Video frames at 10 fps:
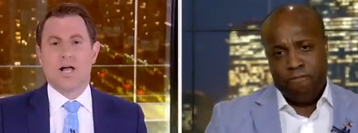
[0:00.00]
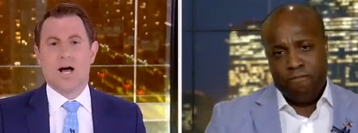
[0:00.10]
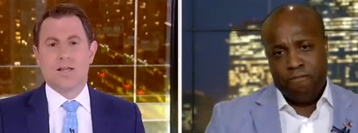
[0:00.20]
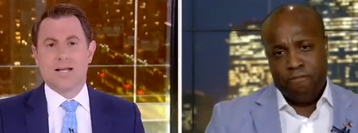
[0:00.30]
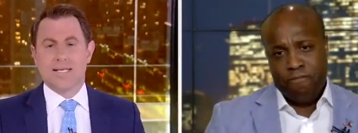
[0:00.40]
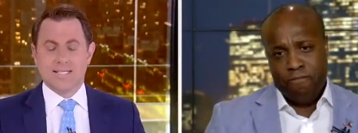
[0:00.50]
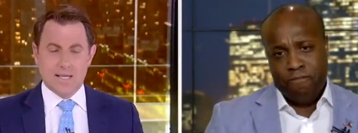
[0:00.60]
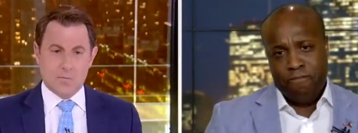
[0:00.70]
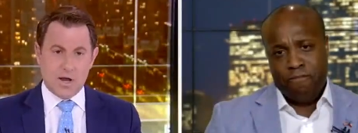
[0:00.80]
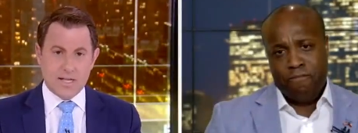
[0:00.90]
Speaker 1: holiday,
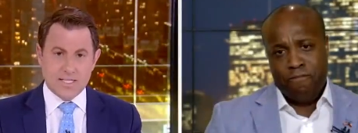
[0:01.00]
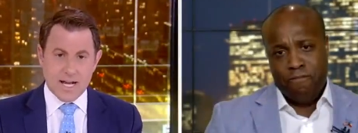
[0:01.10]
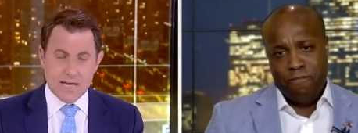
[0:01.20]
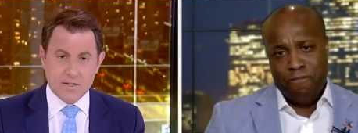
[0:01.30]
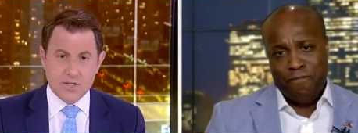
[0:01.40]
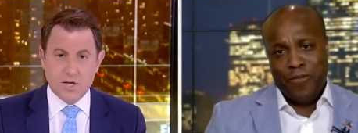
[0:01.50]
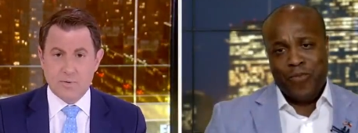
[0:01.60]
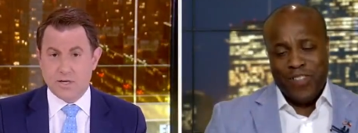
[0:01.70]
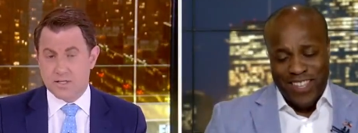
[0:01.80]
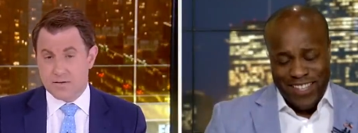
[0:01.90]
celebrated today this year
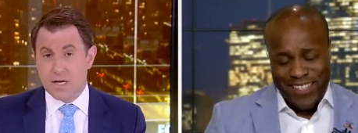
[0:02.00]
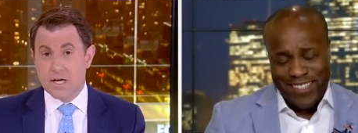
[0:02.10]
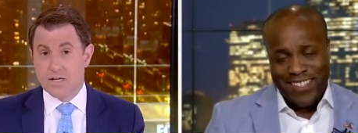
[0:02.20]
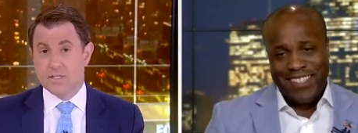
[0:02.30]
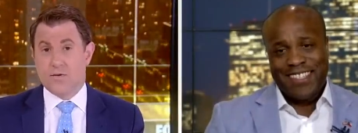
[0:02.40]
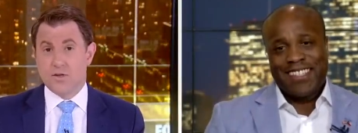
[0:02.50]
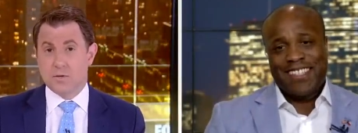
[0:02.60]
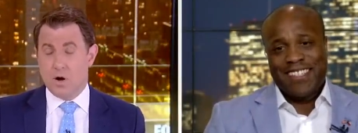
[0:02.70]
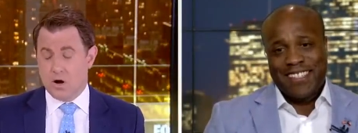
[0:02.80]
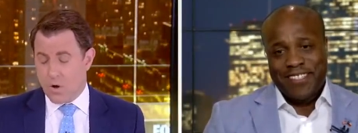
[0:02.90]
because yeah. it does fall
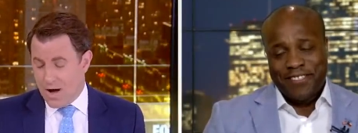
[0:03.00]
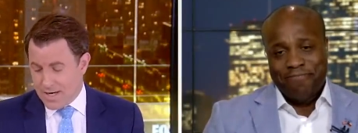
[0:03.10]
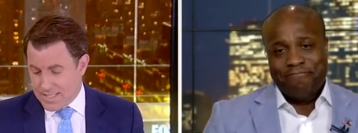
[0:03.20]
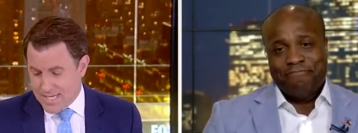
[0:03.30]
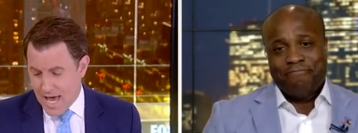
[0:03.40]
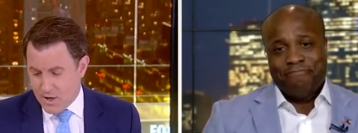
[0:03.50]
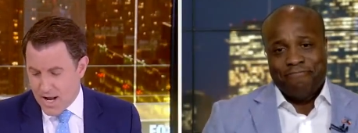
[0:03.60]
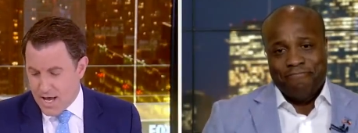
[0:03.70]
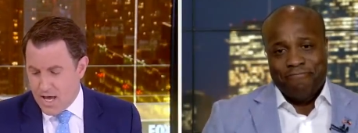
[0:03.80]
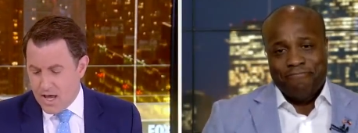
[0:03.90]
tomorrow on a
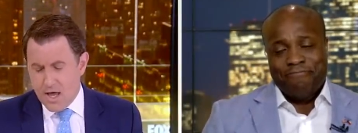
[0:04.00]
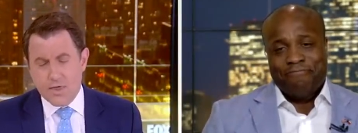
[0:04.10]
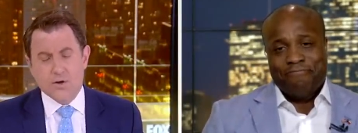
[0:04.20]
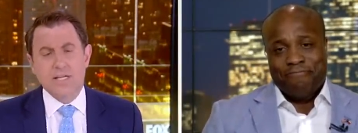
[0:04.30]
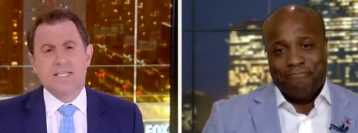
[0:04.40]
Saturday. 30